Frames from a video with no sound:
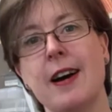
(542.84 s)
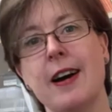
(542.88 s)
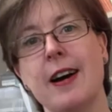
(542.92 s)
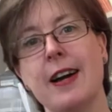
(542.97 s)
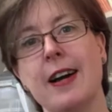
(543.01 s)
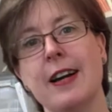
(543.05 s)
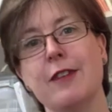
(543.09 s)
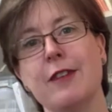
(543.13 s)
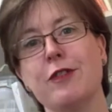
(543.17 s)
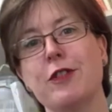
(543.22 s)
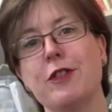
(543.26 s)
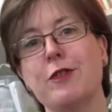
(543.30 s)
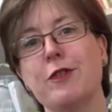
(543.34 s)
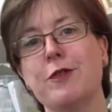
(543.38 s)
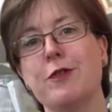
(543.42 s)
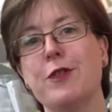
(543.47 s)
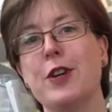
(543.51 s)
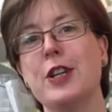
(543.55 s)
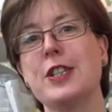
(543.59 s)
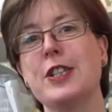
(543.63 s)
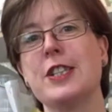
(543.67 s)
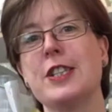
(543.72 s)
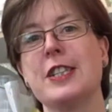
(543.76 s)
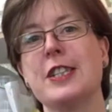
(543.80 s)
have
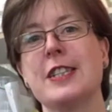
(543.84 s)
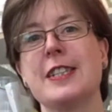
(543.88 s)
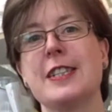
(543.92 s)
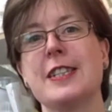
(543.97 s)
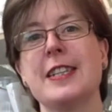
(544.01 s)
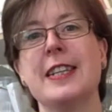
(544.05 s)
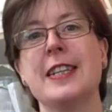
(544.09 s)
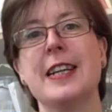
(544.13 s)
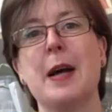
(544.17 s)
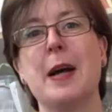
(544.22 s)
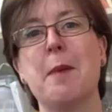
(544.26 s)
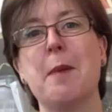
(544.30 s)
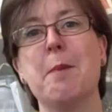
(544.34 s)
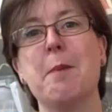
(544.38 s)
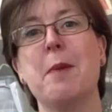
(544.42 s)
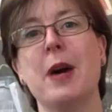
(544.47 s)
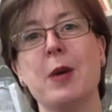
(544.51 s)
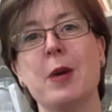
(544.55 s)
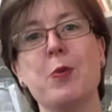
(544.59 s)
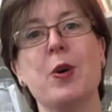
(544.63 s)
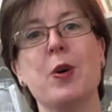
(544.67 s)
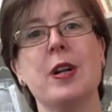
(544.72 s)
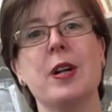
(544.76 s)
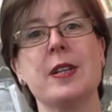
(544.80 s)
converted my
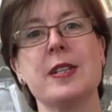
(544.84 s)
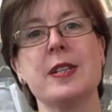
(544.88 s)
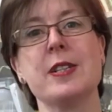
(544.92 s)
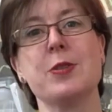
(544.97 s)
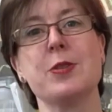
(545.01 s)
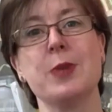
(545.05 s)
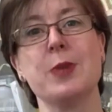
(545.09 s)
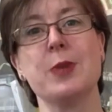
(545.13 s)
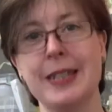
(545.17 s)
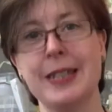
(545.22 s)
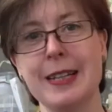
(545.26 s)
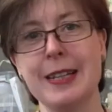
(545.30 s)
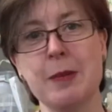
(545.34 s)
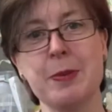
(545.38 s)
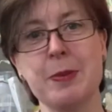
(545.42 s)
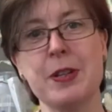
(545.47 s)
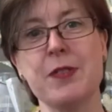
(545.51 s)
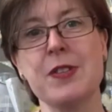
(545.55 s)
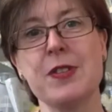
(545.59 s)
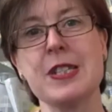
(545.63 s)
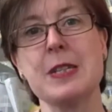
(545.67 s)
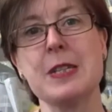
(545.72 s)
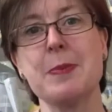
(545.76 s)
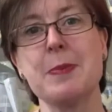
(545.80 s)
world into a little bit of
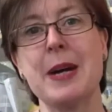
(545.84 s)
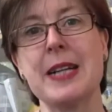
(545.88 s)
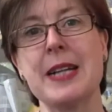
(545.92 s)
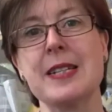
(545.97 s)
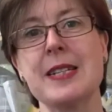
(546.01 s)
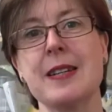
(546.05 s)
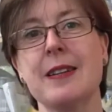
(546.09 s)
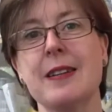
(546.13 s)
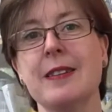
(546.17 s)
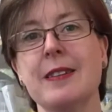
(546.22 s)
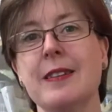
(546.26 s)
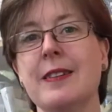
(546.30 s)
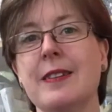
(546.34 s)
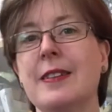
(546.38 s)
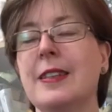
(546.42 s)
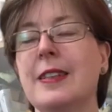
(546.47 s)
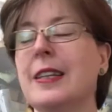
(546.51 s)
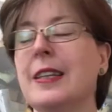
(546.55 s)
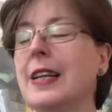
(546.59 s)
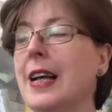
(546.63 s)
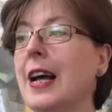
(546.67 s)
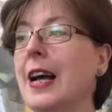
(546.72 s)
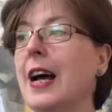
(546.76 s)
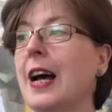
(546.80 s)
a sabbatical,
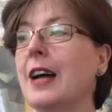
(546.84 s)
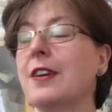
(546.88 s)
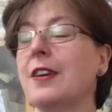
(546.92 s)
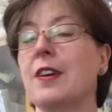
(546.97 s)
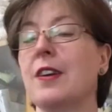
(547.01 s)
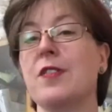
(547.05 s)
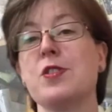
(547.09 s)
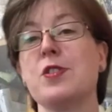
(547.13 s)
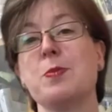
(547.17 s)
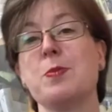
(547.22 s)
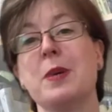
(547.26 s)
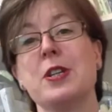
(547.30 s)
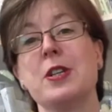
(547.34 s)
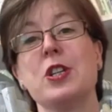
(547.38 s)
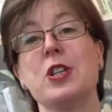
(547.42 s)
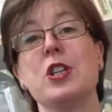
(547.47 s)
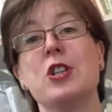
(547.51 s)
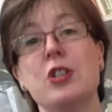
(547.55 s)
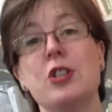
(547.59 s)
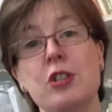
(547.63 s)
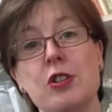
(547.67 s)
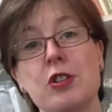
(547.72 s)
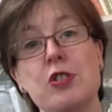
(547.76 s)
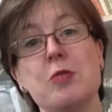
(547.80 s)
and I've spent a
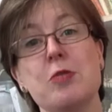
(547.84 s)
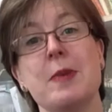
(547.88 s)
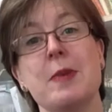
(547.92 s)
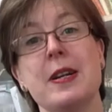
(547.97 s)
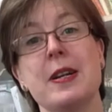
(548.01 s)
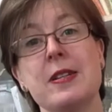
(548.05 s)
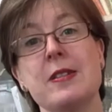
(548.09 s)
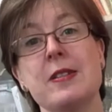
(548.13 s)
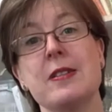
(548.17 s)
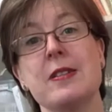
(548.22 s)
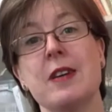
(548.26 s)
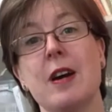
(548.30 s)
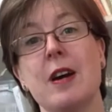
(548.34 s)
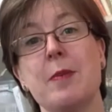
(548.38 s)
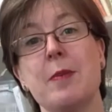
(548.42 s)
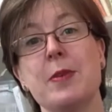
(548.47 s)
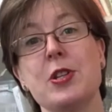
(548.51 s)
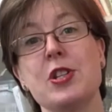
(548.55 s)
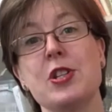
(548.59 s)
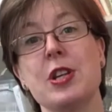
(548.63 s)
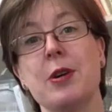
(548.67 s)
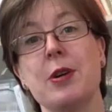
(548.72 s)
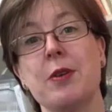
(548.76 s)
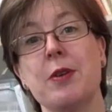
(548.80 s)
huge amount of time in the
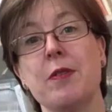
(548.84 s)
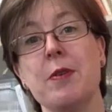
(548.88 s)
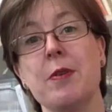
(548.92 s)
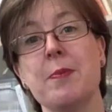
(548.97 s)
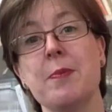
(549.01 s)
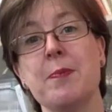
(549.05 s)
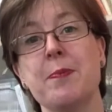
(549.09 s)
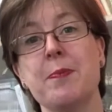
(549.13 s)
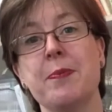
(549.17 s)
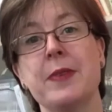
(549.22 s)
sewing room.